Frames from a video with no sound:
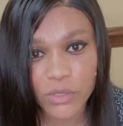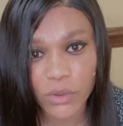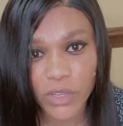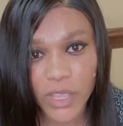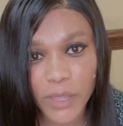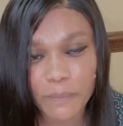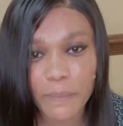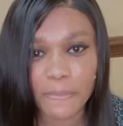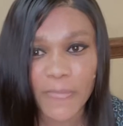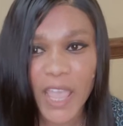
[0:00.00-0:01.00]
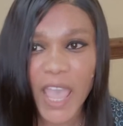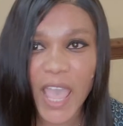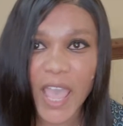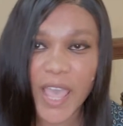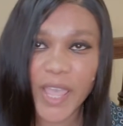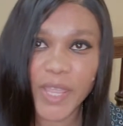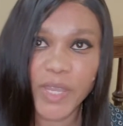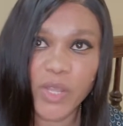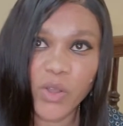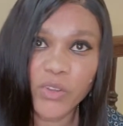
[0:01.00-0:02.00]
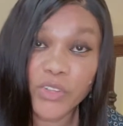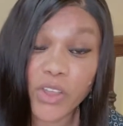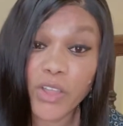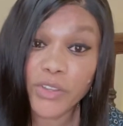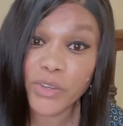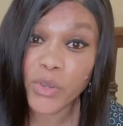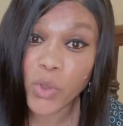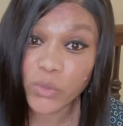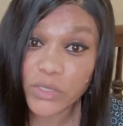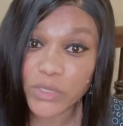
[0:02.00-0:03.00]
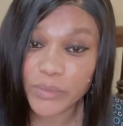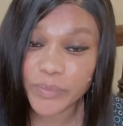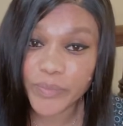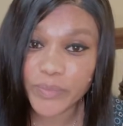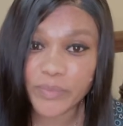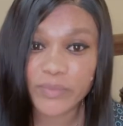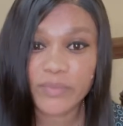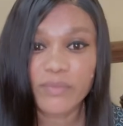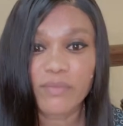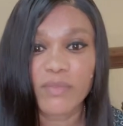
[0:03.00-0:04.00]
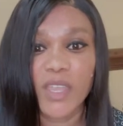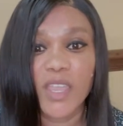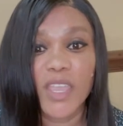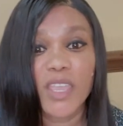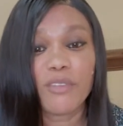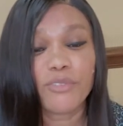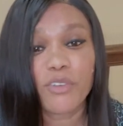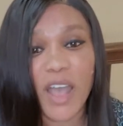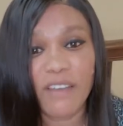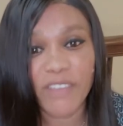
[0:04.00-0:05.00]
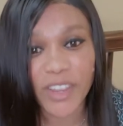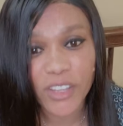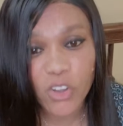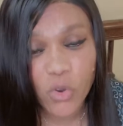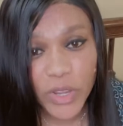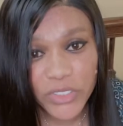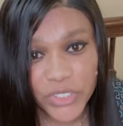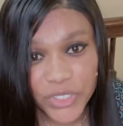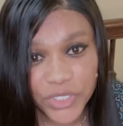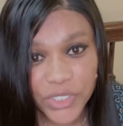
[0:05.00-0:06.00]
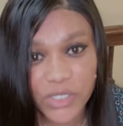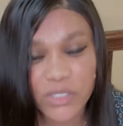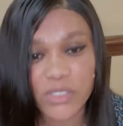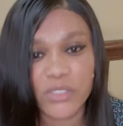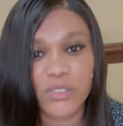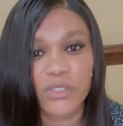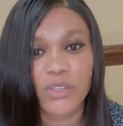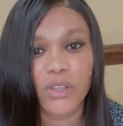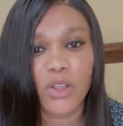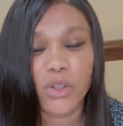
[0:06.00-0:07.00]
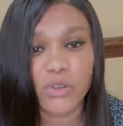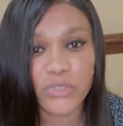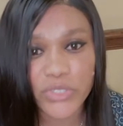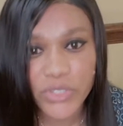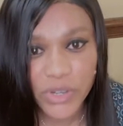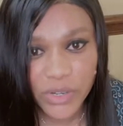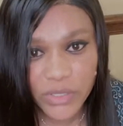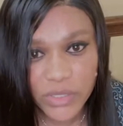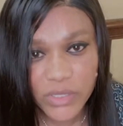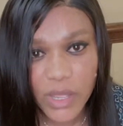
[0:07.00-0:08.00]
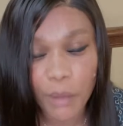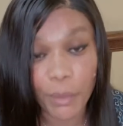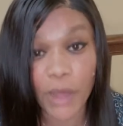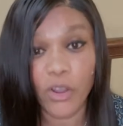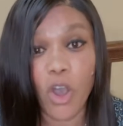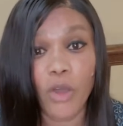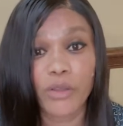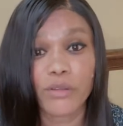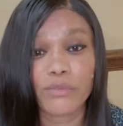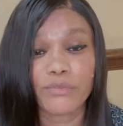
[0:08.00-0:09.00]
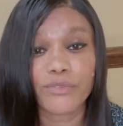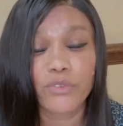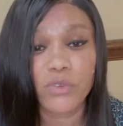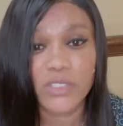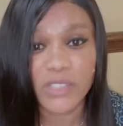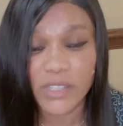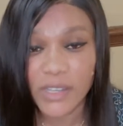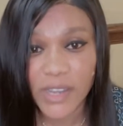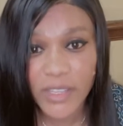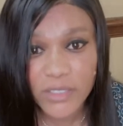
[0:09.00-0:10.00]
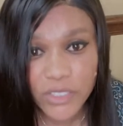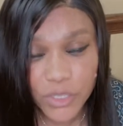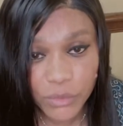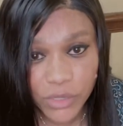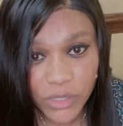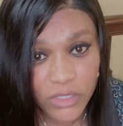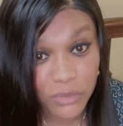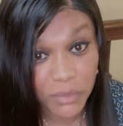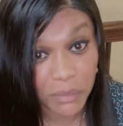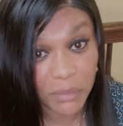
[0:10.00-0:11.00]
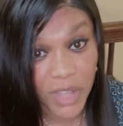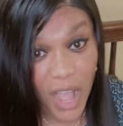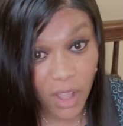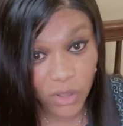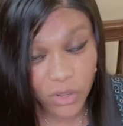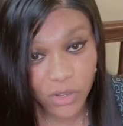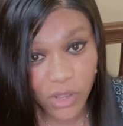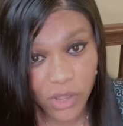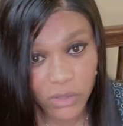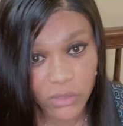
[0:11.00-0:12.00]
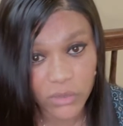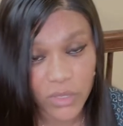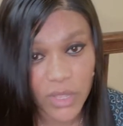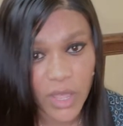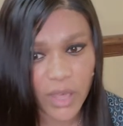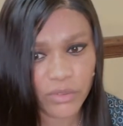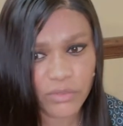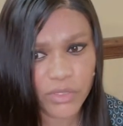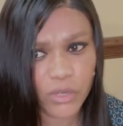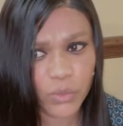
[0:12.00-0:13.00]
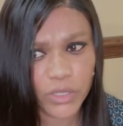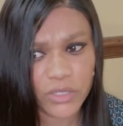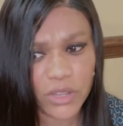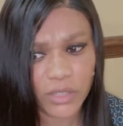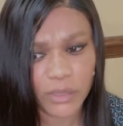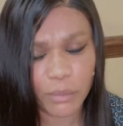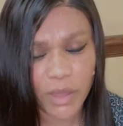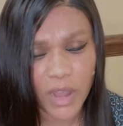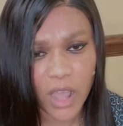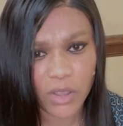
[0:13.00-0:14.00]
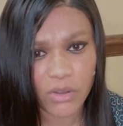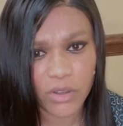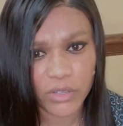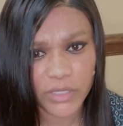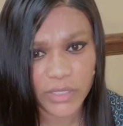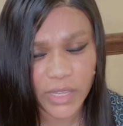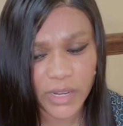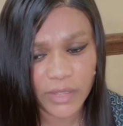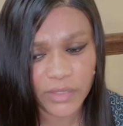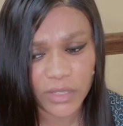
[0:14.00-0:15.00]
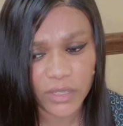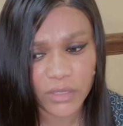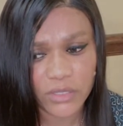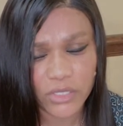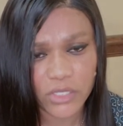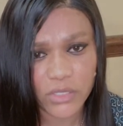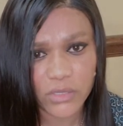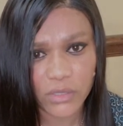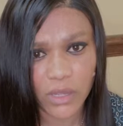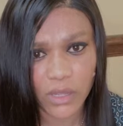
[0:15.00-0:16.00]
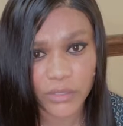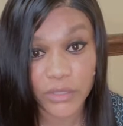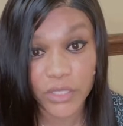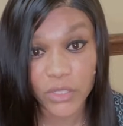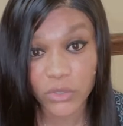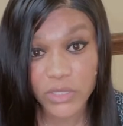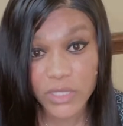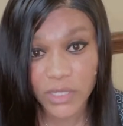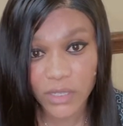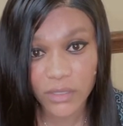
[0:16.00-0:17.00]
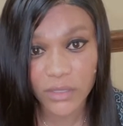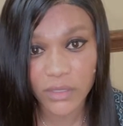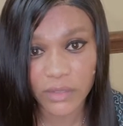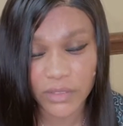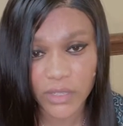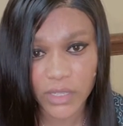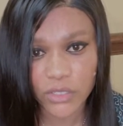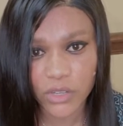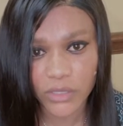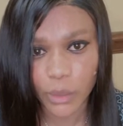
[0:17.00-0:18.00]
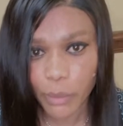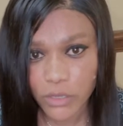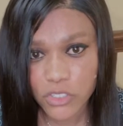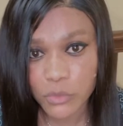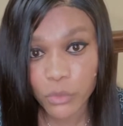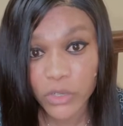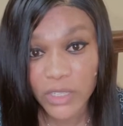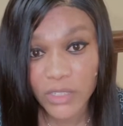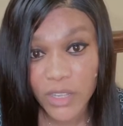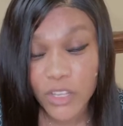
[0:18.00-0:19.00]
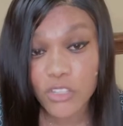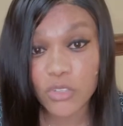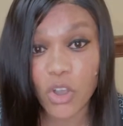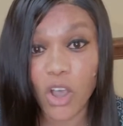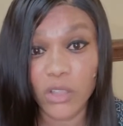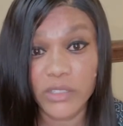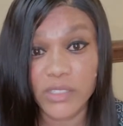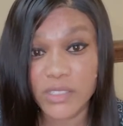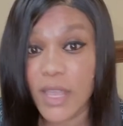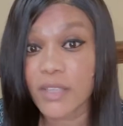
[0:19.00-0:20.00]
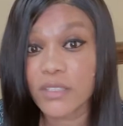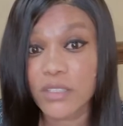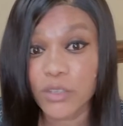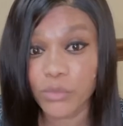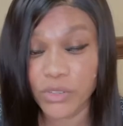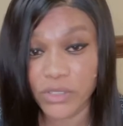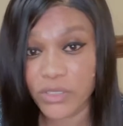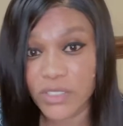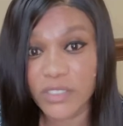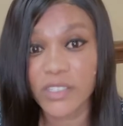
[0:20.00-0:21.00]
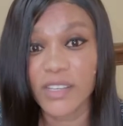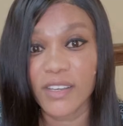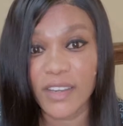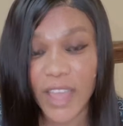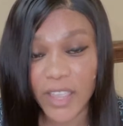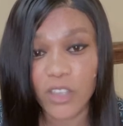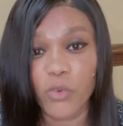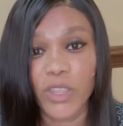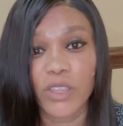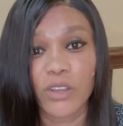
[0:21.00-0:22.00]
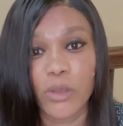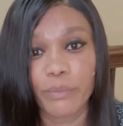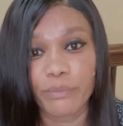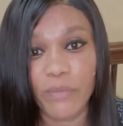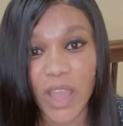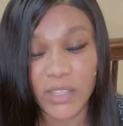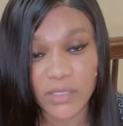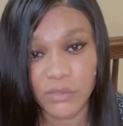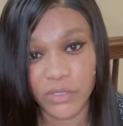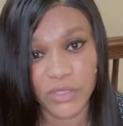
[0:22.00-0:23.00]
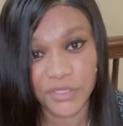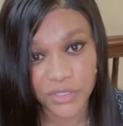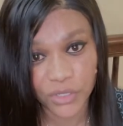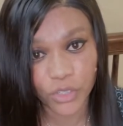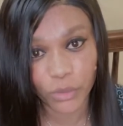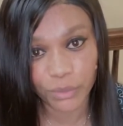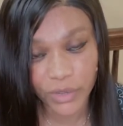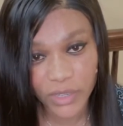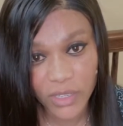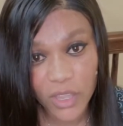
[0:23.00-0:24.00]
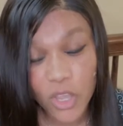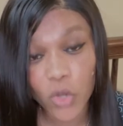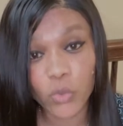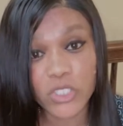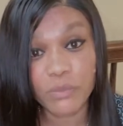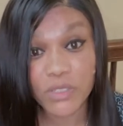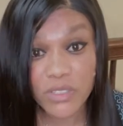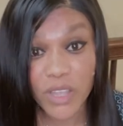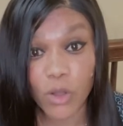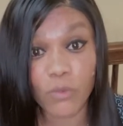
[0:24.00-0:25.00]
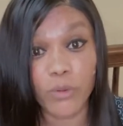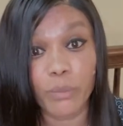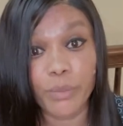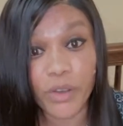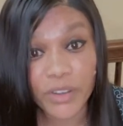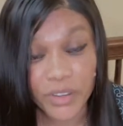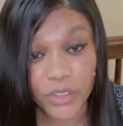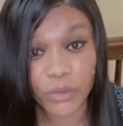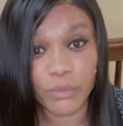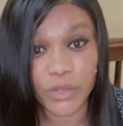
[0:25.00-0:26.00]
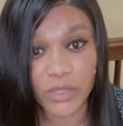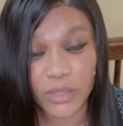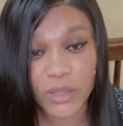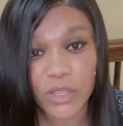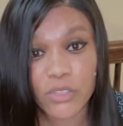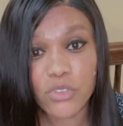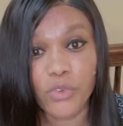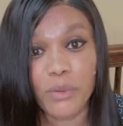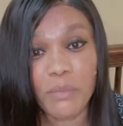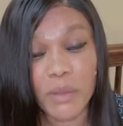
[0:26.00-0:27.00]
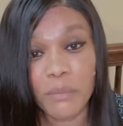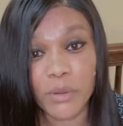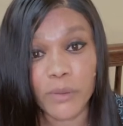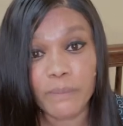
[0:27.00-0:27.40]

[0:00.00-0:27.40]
okay and on the other note if you have any questions concerns about other foods that are like stimulants. Remember alcohol. I don't think we talked about alcohol yet. I think it's uh, nicotine. I think I talked about smoking. So all these are stimulants. They like quicken up activities in your body, which means they are overburdening your body. So remember,